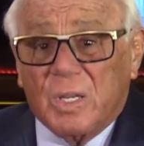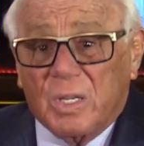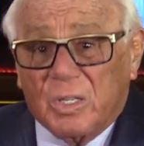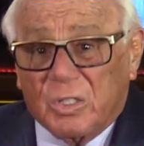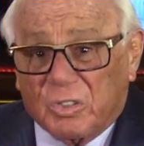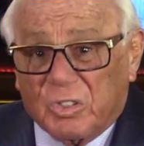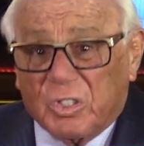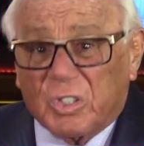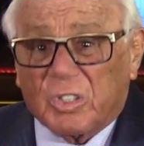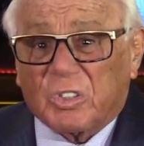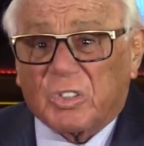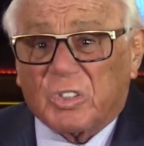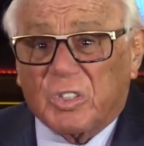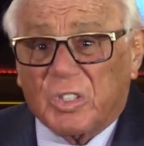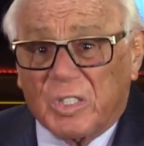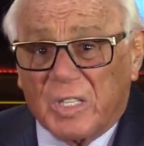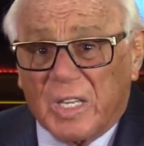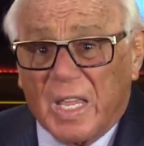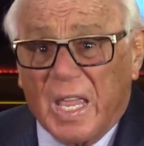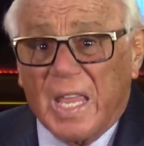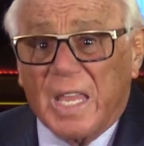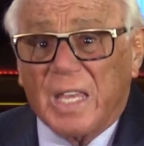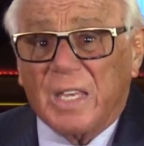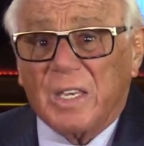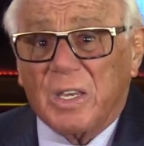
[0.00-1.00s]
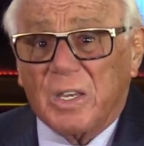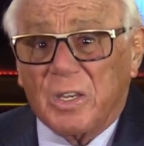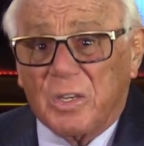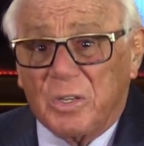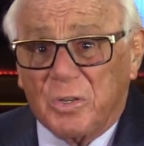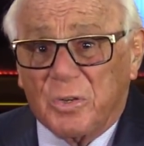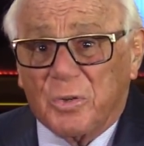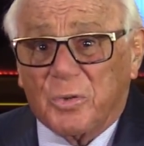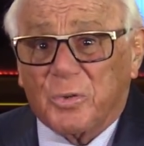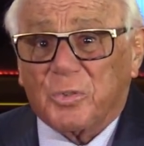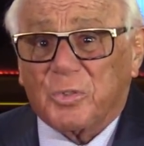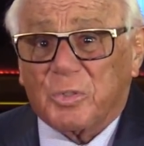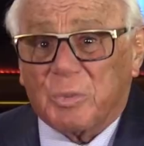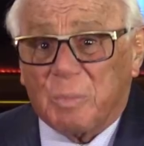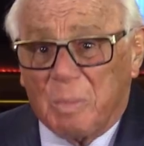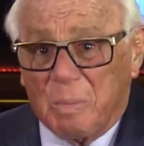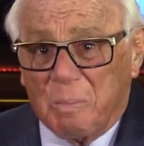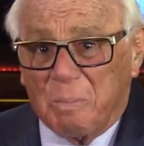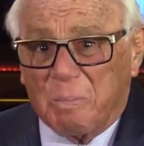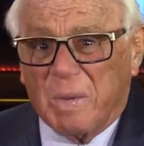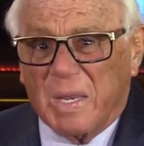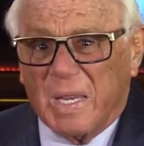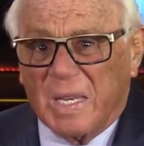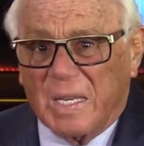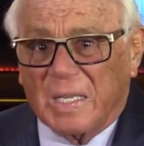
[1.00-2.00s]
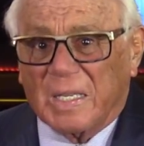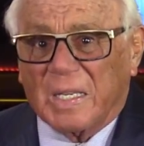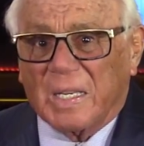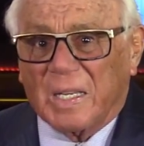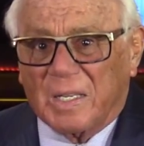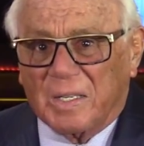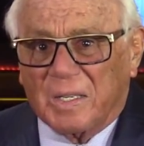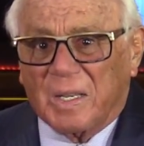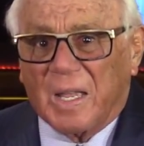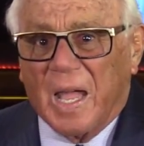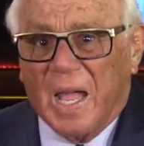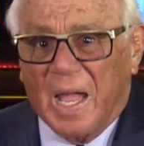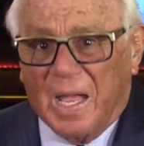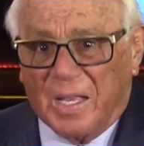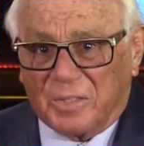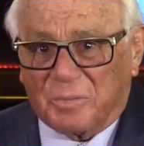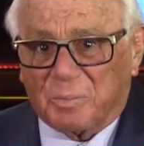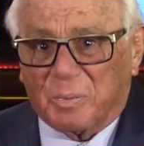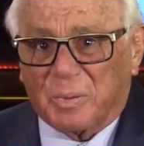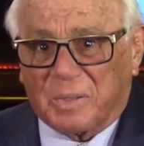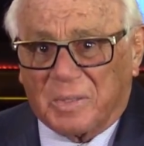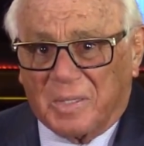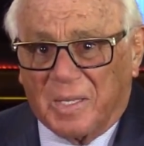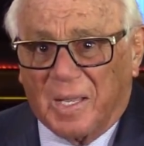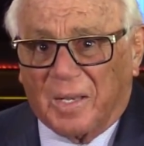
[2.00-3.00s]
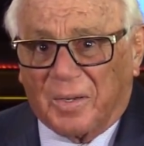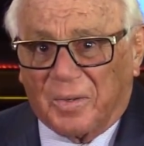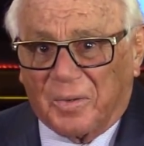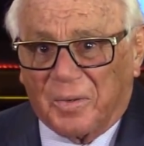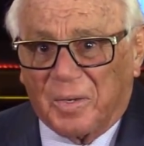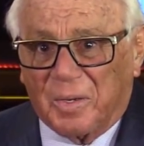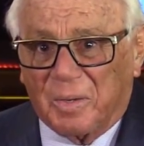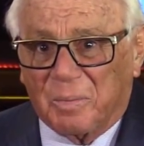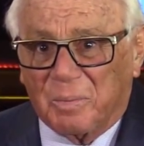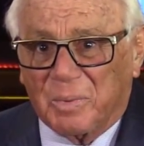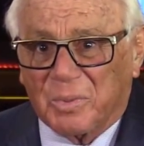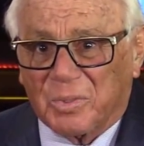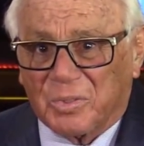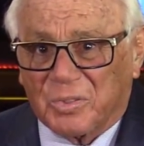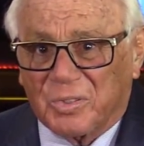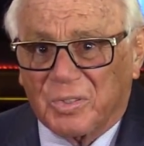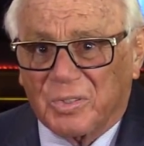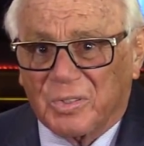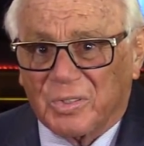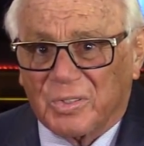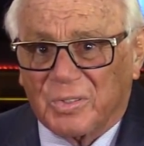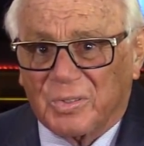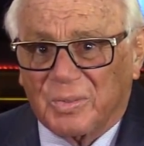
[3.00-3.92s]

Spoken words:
68 years being in the hospitality business.